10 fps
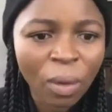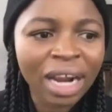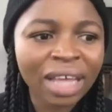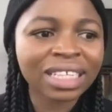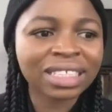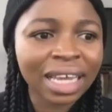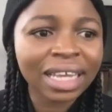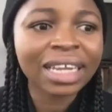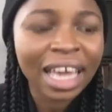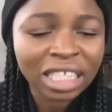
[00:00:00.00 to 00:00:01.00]
What are the
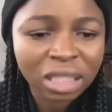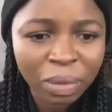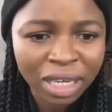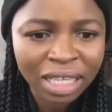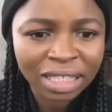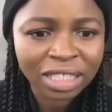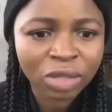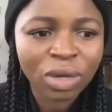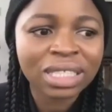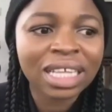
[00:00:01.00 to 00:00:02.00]
daily experiences?
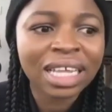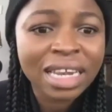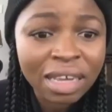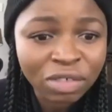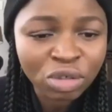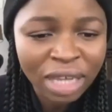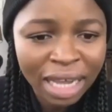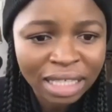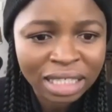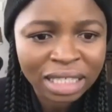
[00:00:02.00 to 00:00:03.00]
What is the lived
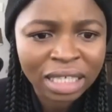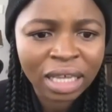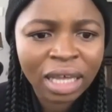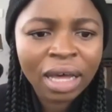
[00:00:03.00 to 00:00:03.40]
reality?